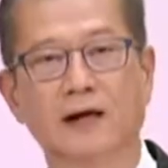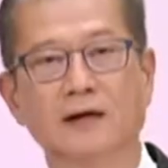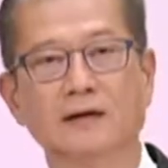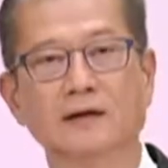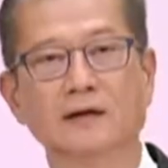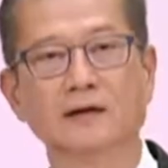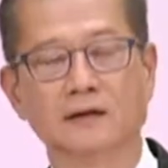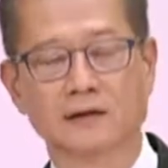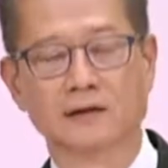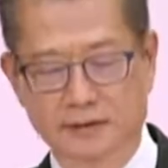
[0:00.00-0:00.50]

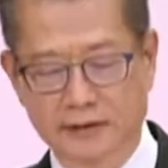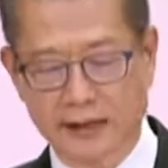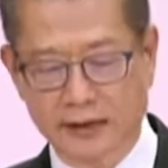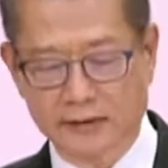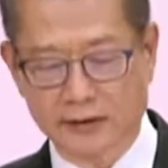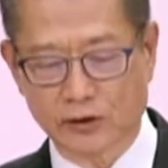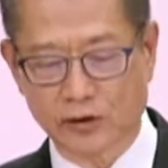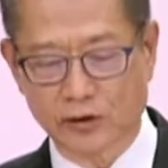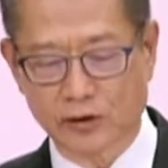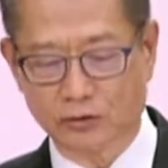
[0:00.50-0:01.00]
ongoing
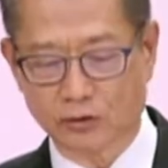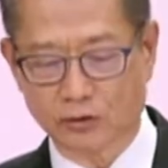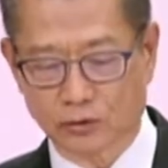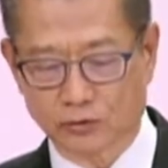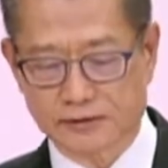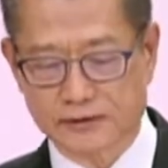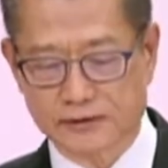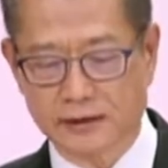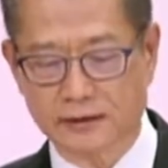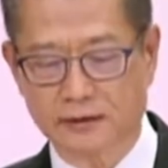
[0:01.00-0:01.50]
RMB
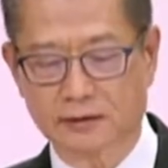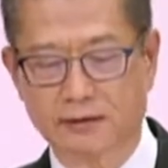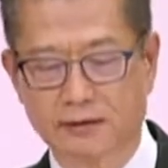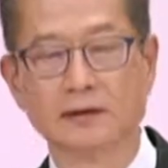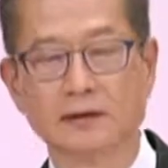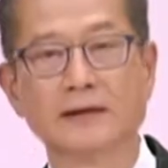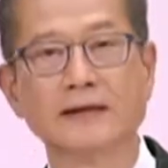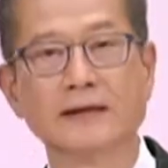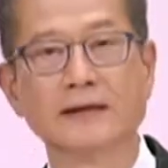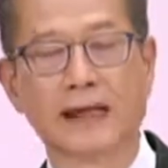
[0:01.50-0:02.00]

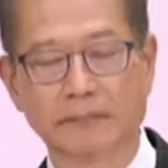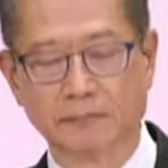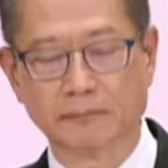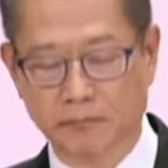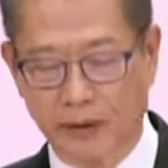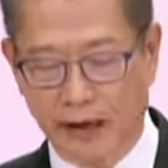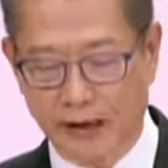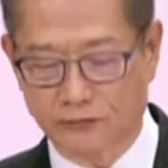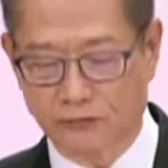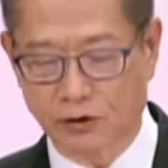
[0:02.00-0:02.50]

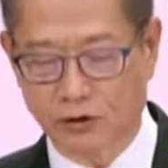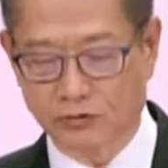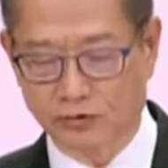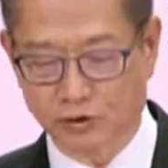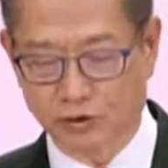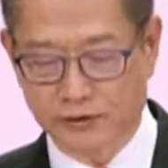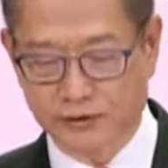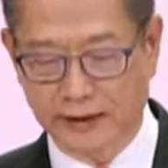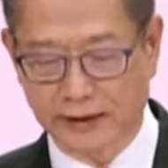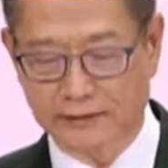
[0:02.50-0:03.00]
internationalization and
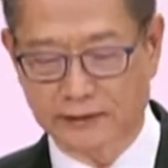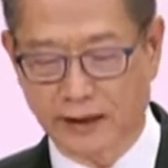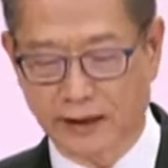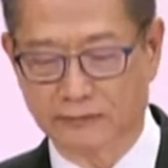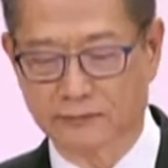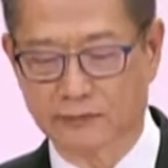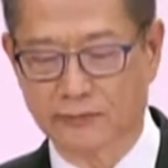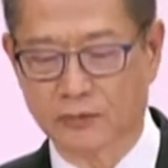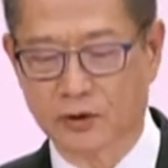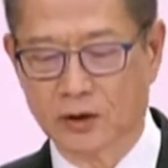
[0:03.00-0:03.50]
transformation
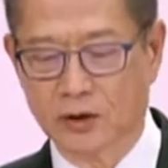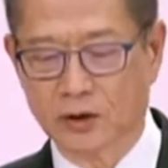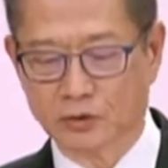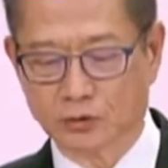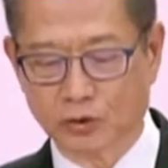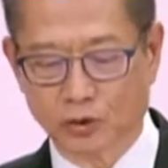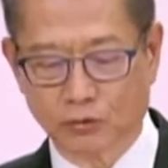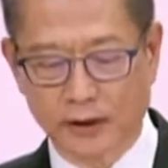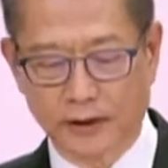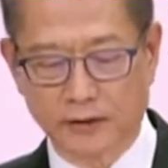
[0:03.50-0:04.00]
to a green
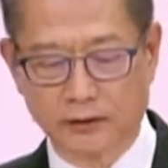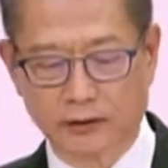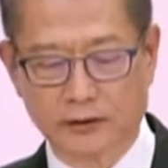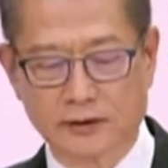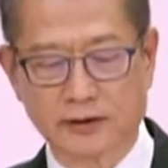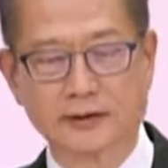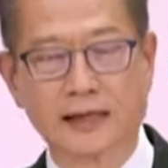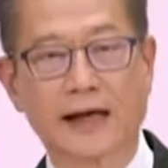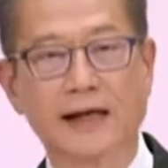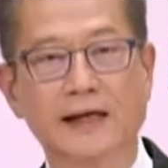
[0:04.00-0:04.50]
and
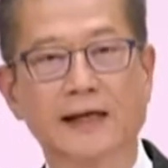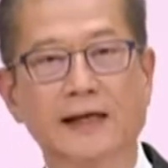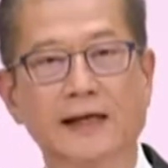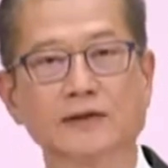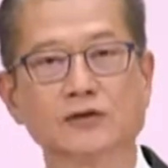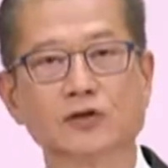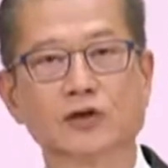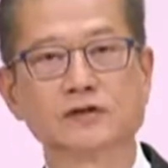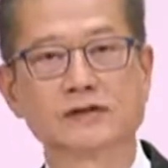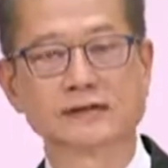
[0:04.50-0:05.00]

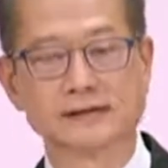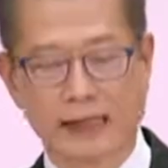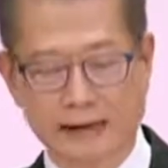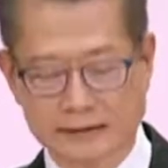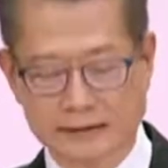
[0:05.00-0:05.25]
zero-emission